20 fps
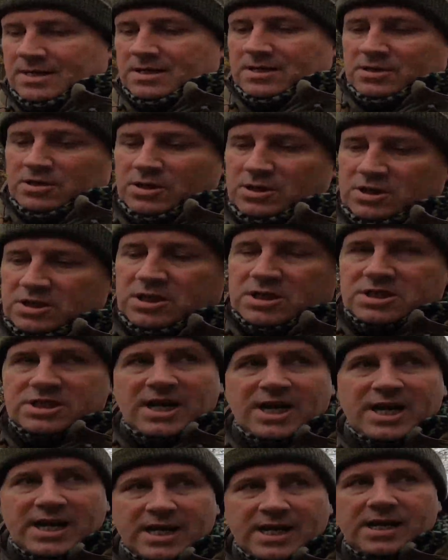Just to
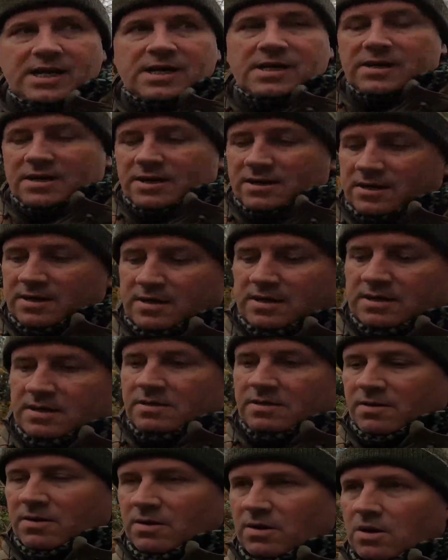see
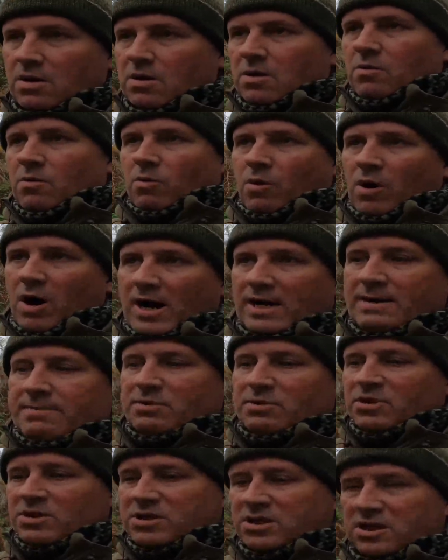what
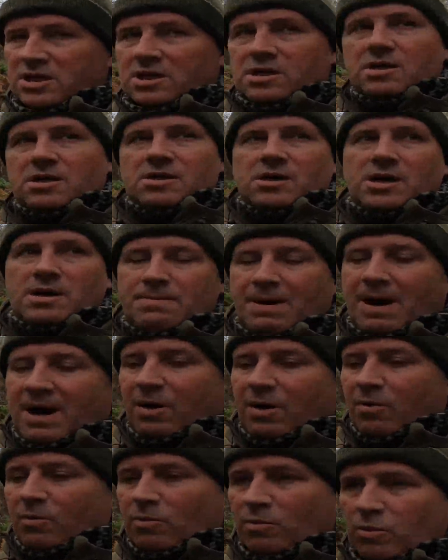animals are
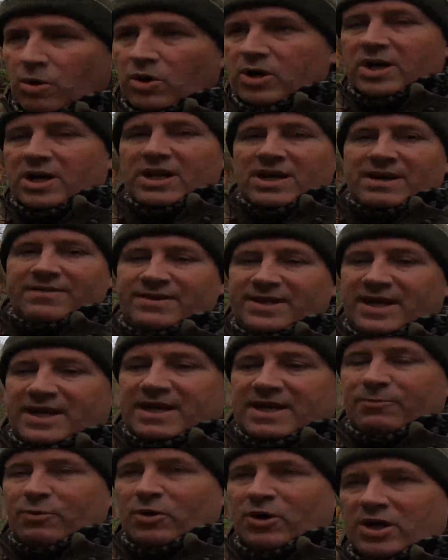about where you live, near
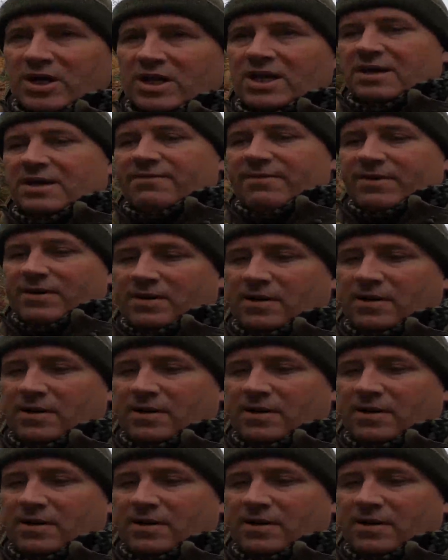you where you live.